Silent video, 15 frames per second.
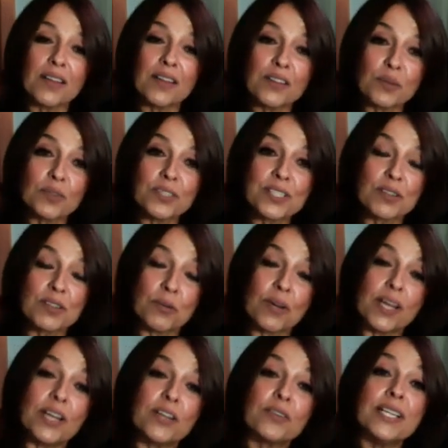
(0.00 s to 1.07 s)
there was a
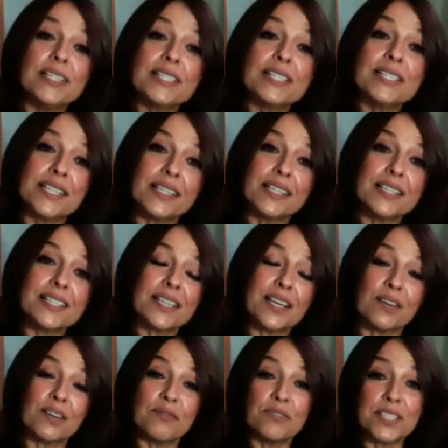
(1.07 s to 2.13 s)
greater incidence
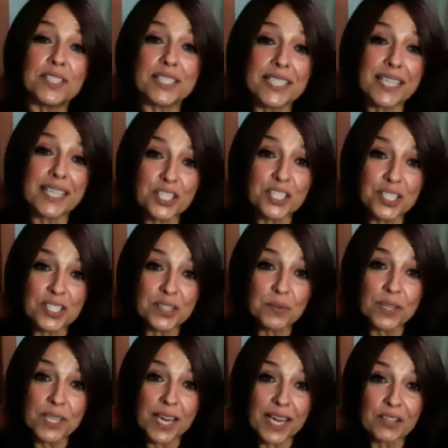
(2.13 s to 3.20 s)
of visitations
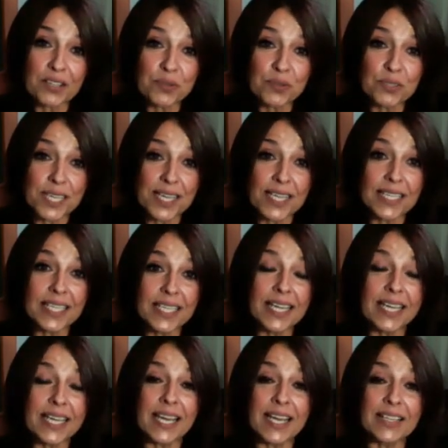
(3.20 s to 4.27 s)
with casual dining,
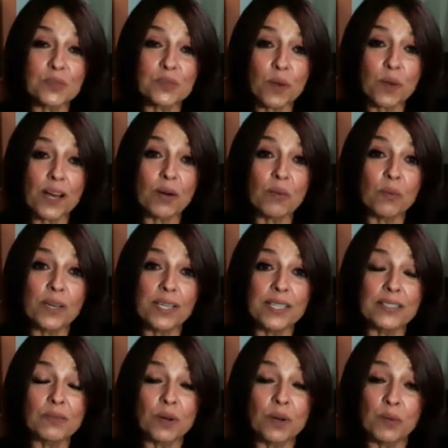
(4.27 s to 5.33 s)
and as well
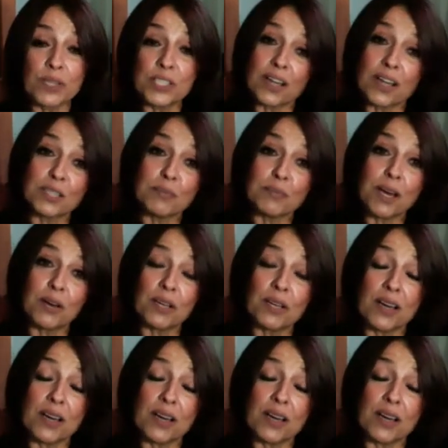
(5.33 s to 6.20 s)
when we talked about